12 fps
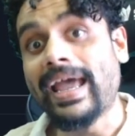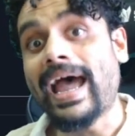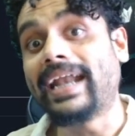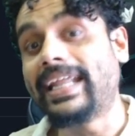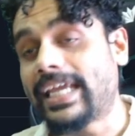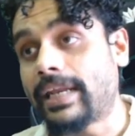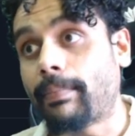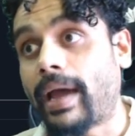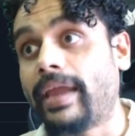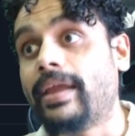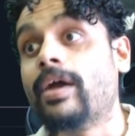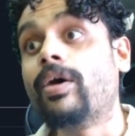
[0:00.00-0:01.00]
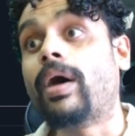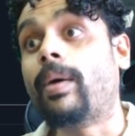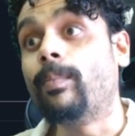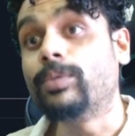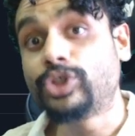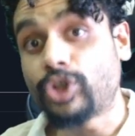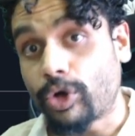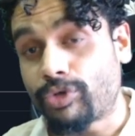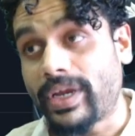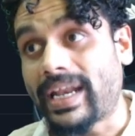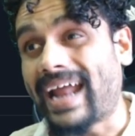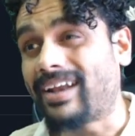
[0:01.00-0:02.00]
I taken my short
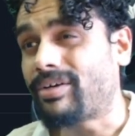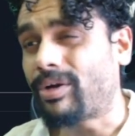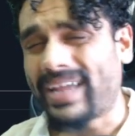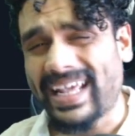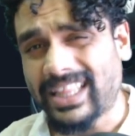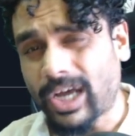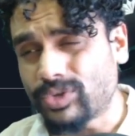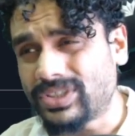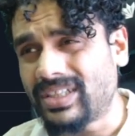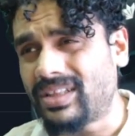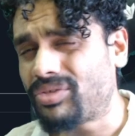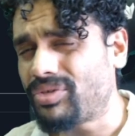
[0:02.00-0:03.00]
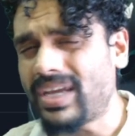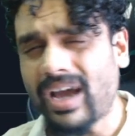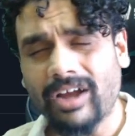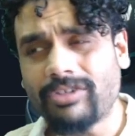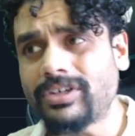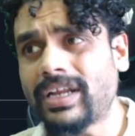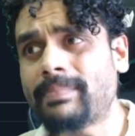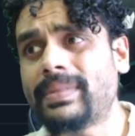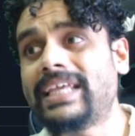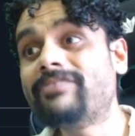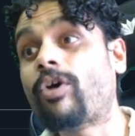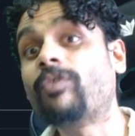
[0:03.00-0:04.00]
trade at around 8,300, I
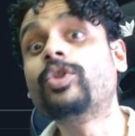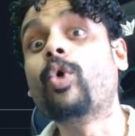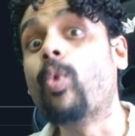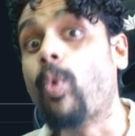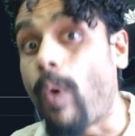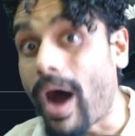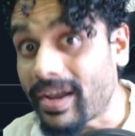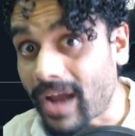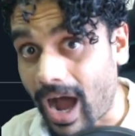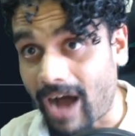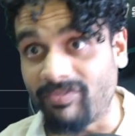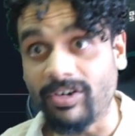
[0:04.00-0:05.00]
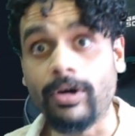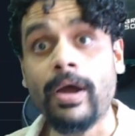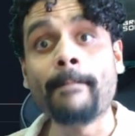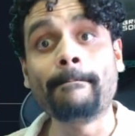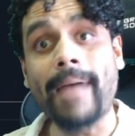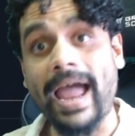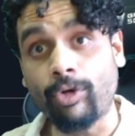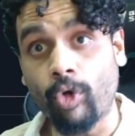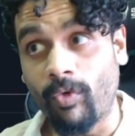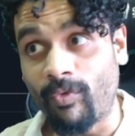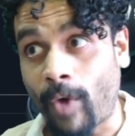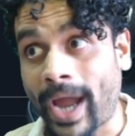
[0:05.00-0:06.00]
believe, of the 1 hour
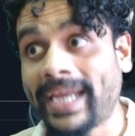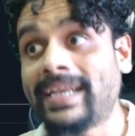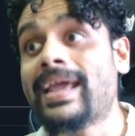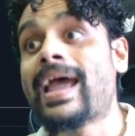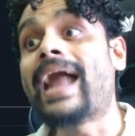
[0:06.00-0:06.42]
mango vine,